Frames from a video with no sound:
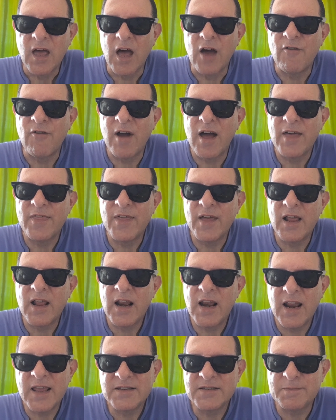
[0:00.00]
are either
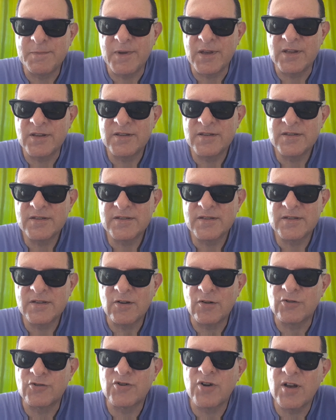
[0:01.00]
lesbians
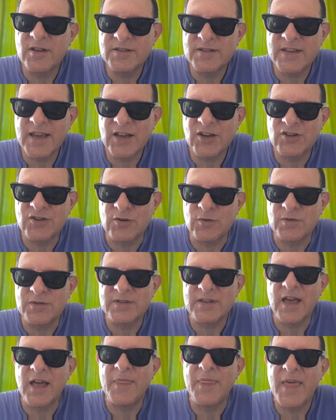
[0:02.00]
or
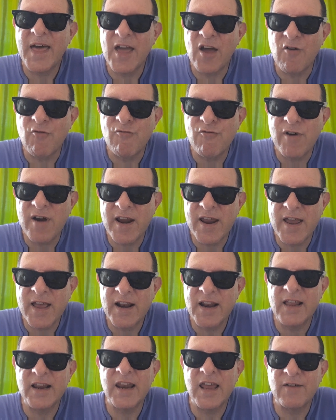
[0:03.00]
transsexuals, and they are
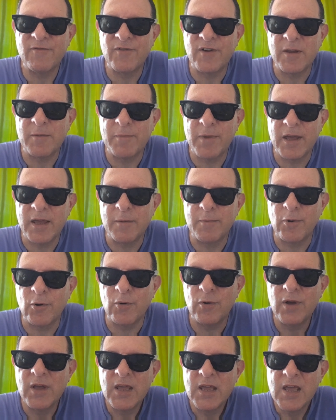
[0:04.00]
really lovely
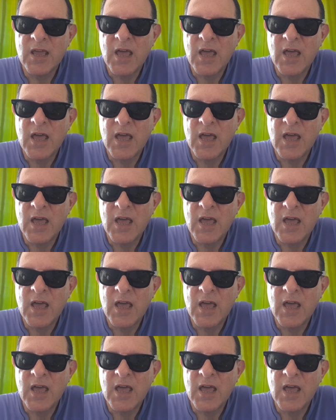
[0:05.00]
people.